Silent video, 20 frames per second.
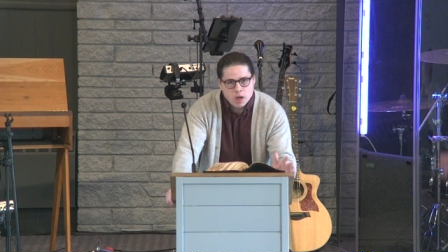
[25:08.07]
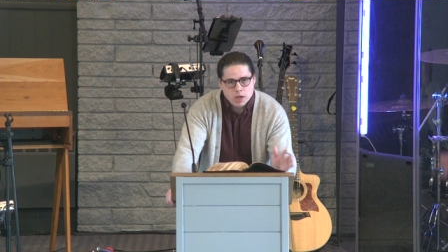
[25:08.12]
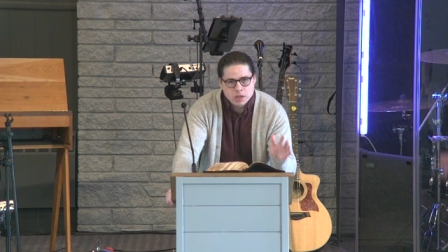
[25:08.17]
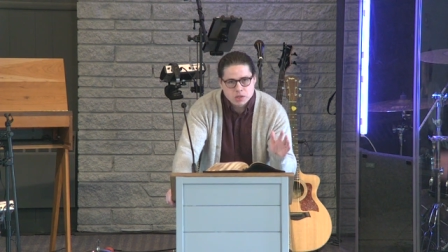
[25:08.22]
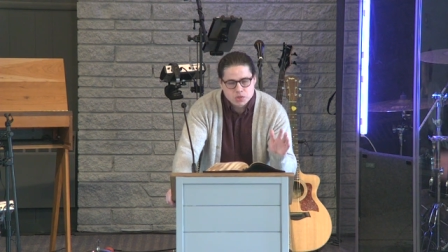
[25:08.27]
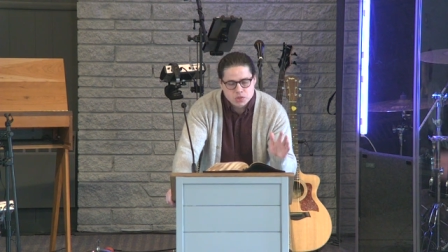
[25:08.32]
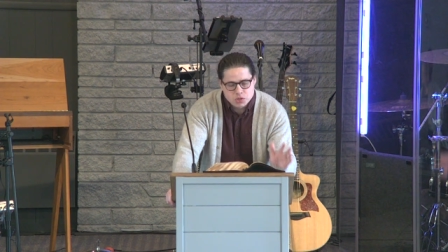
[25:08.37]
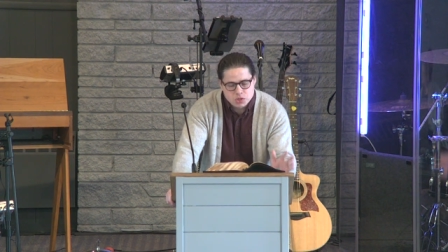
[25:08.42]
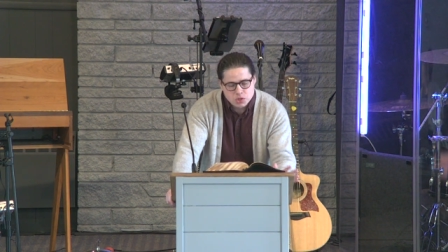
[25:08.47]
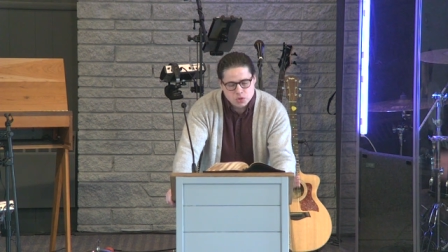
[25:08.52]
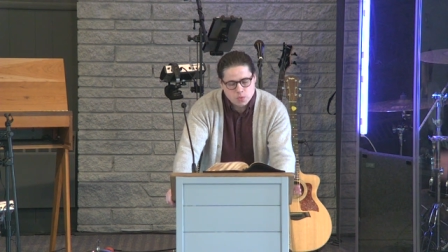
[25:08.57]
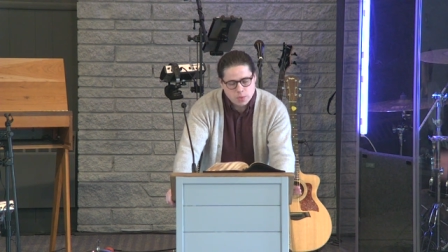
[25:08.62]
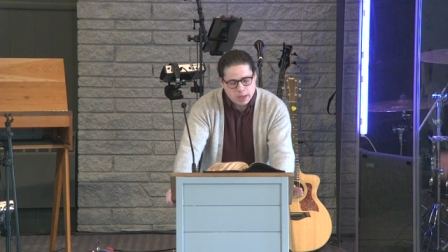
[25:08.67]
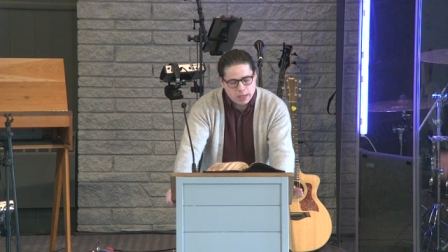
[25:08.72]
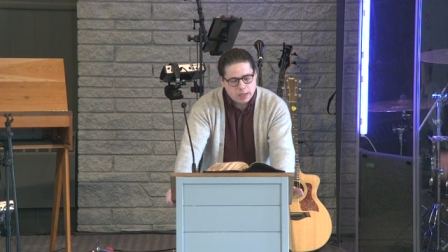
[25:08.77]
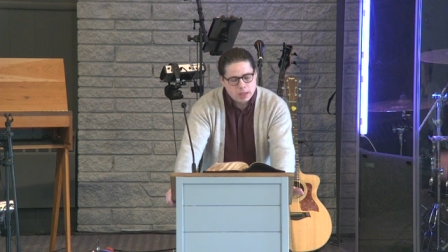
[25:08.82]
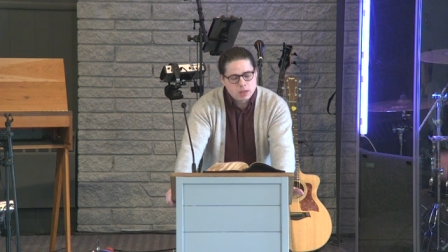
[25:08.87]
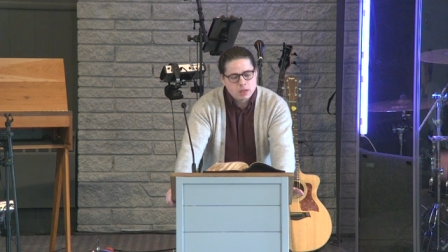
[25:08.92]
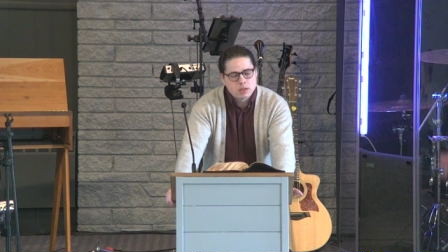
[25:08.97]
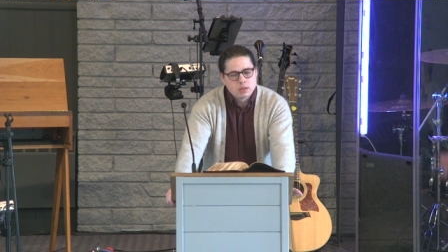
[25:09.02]
is
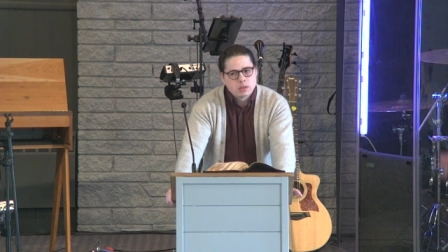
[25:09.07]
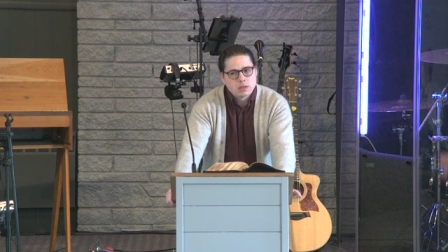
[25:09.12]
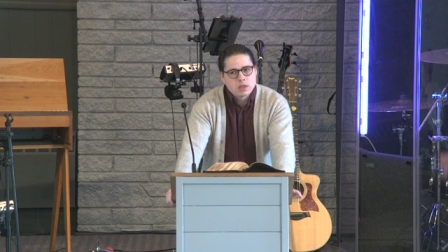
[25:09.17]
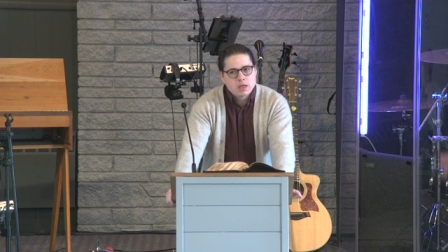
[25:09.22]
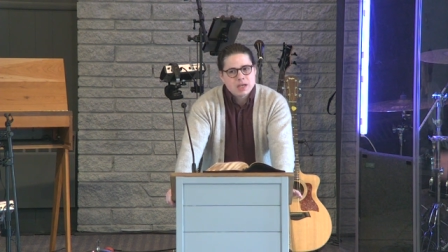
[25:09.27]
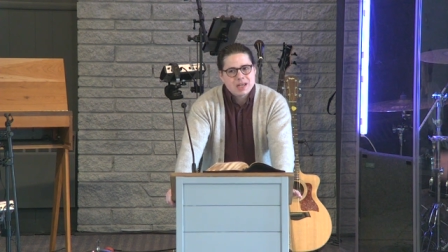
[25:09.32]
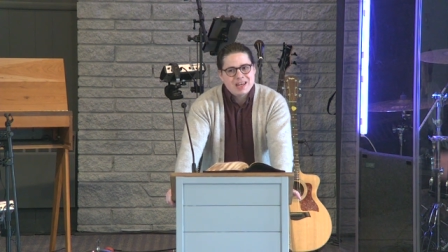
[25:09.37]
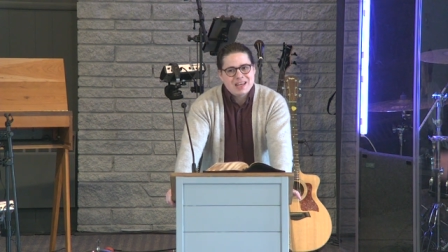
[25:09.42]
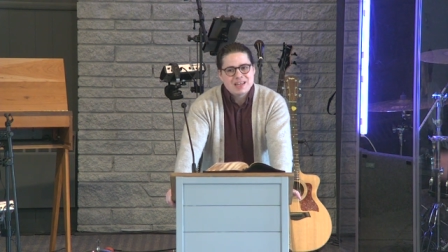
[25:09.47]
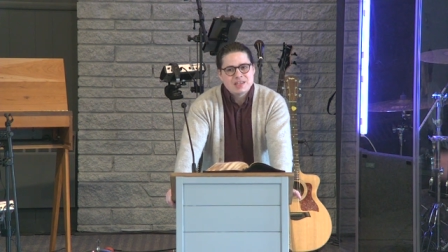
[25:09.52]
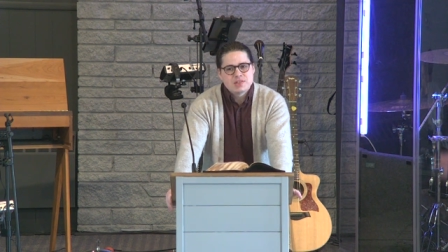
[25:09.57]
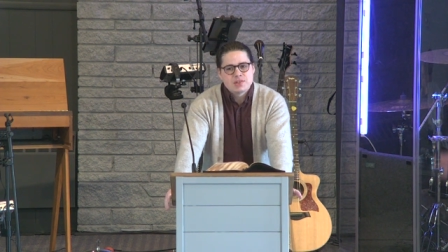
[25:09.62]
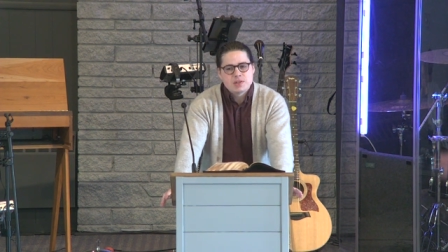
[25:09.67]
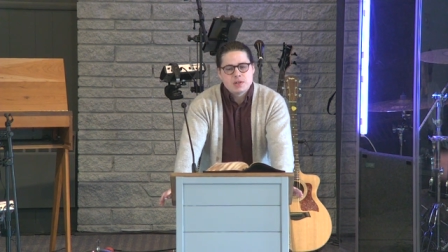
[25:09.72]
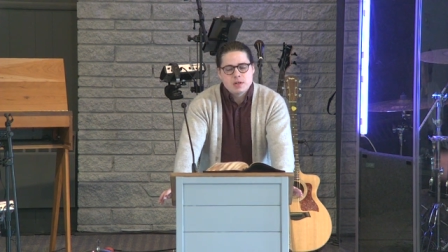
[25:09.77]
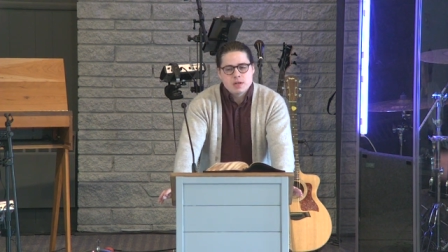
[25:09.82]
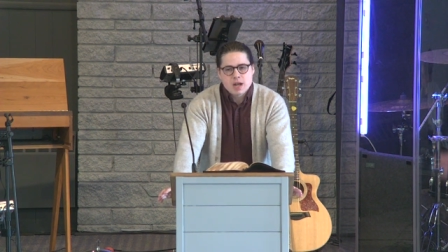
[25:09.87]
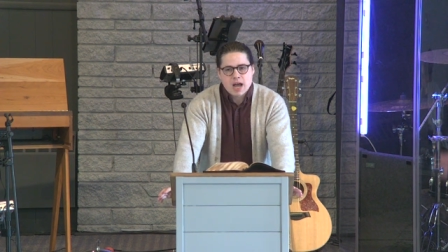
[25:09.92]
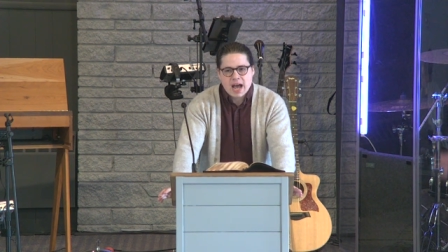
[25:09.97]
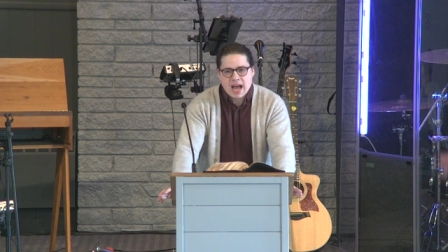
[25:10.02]
doing is
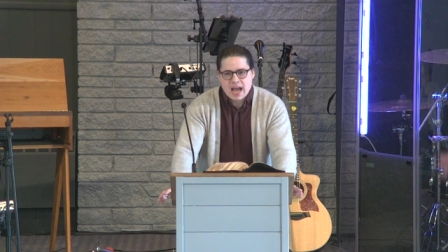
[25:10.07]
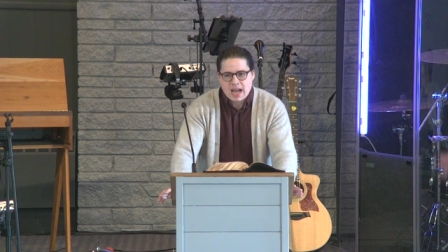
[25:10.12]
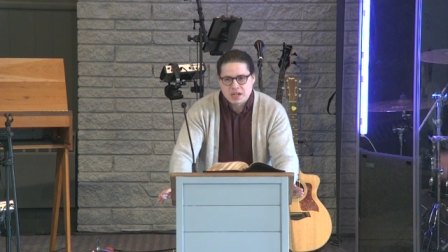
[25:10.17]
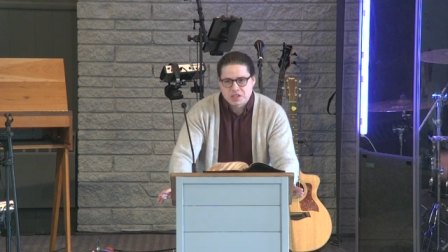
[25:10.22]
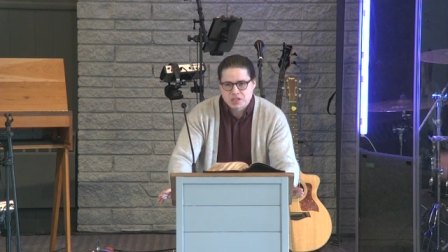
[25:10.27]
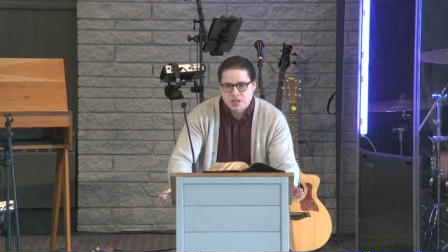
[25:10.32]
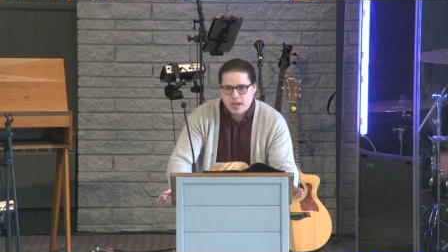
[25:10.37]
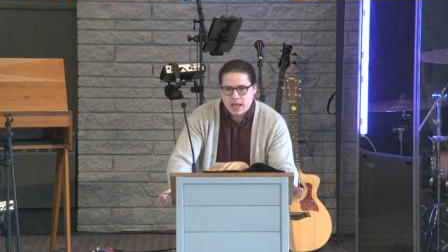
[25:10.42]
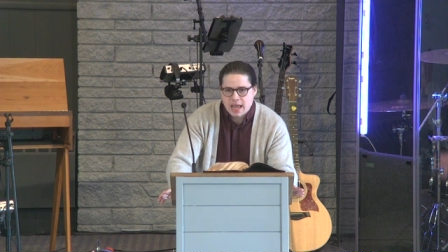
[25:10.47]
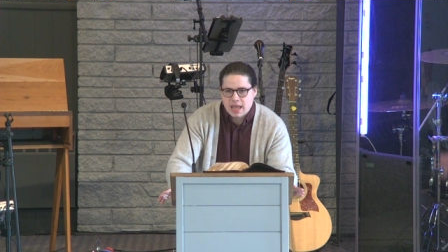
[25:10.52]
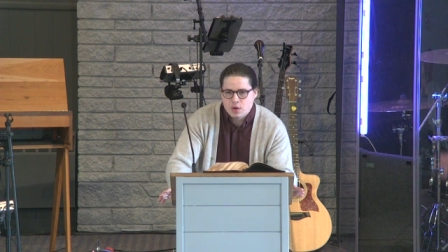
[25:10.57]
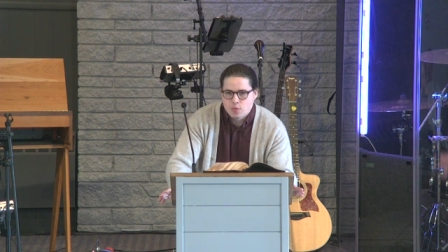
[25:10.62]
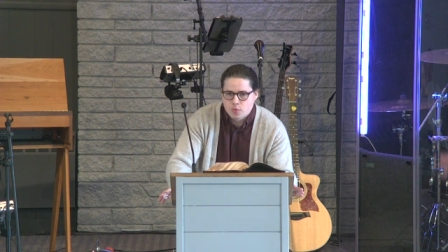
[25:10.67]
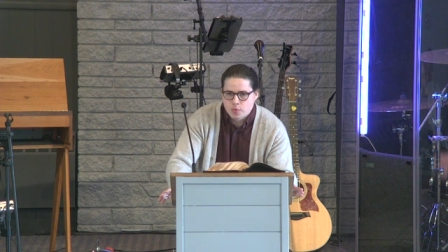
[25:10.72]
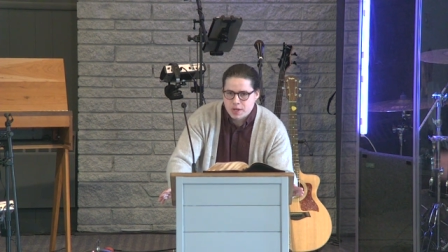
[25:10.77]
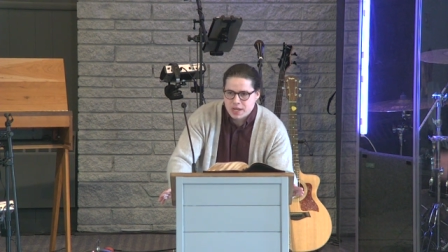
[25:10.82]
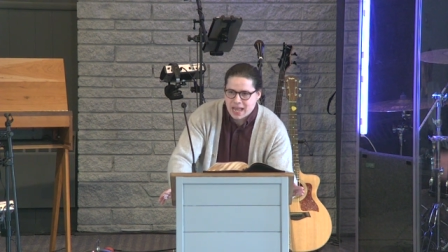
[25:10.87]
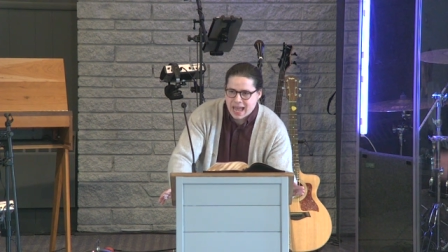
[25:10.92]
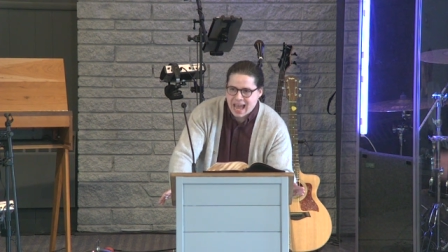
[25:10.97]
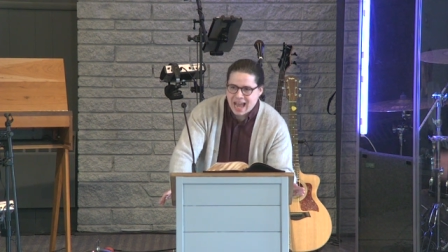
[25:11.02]
not a
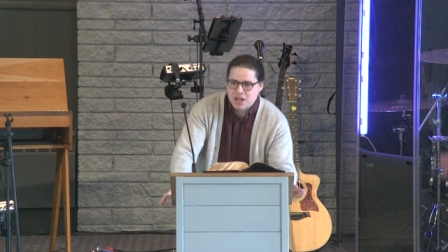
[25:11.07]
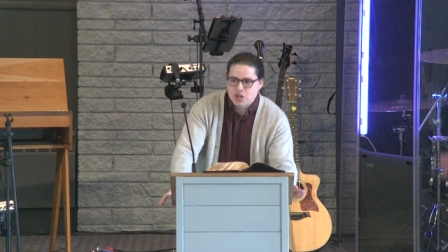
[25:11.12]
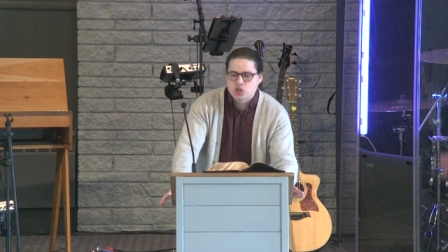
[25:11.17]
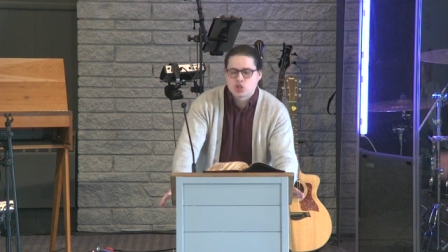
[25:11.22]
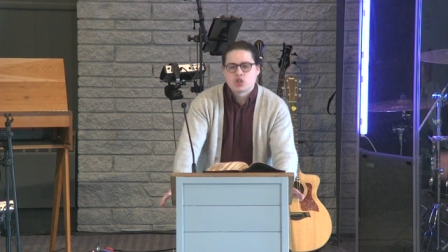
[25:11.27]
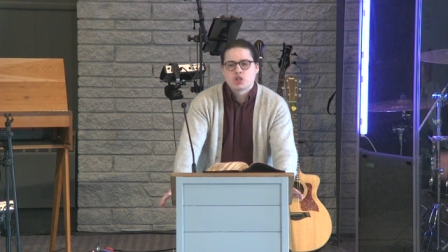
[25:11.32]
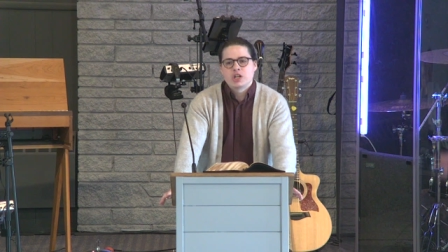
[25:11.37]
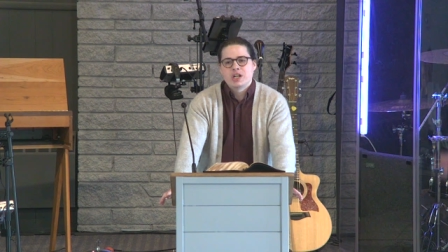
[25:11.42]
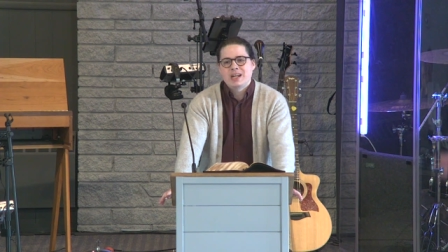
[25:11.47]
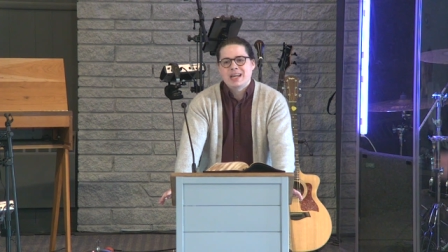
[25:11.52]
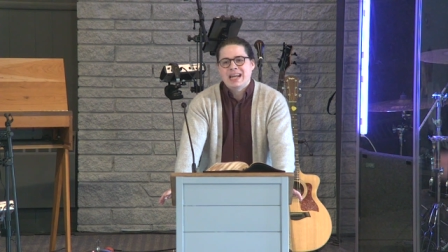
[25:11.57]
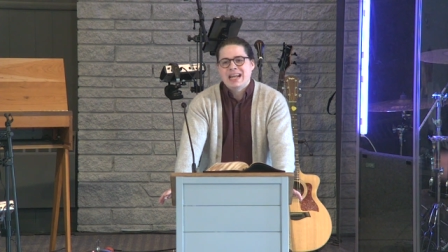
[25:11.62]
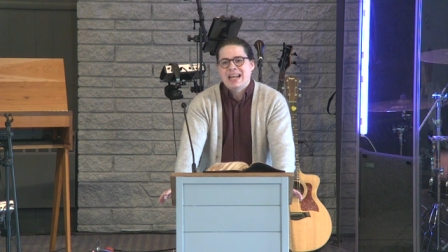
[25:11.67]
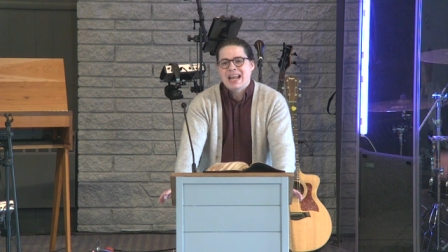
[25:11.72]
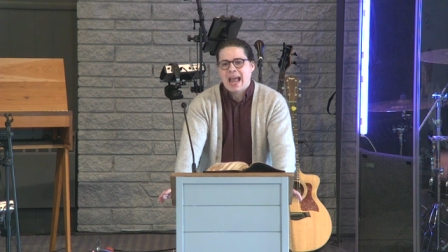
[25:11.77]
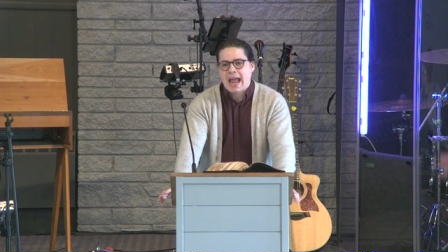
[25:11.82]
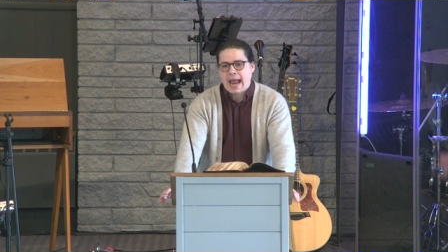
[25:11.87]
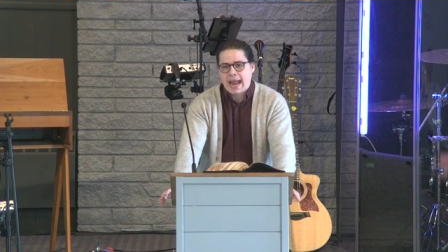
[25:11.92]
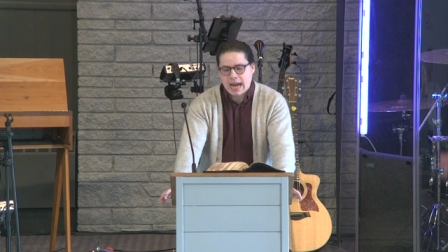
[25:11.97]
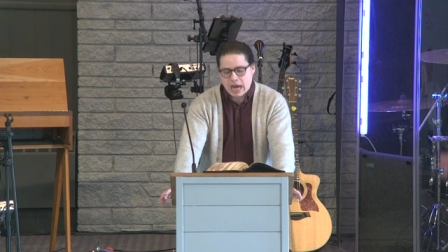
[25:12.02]
reaction in
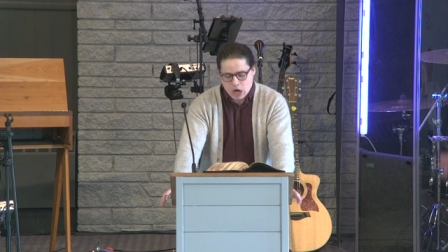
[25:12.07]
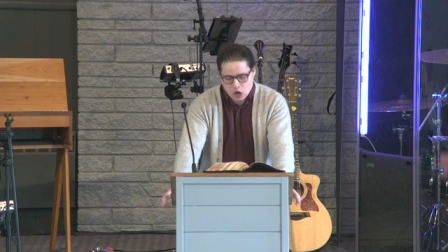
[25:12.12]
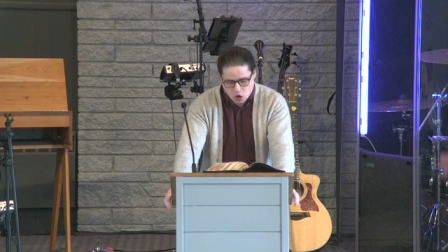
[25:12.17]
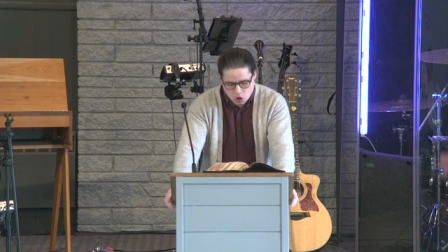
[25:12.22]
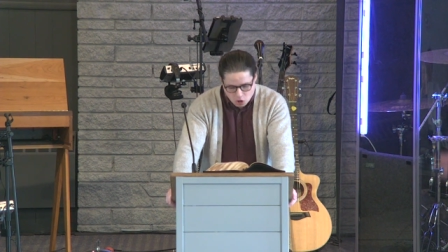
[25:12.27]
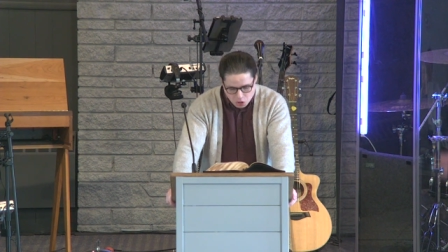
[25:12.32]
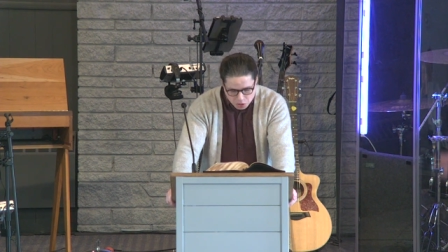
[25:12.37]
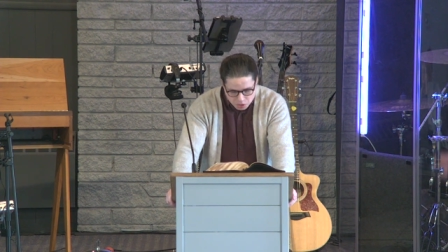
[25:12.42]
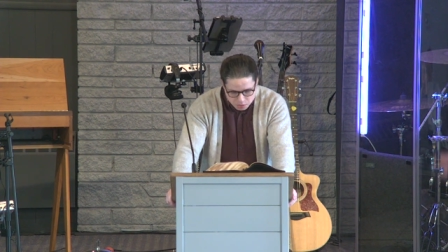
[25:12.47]
anger.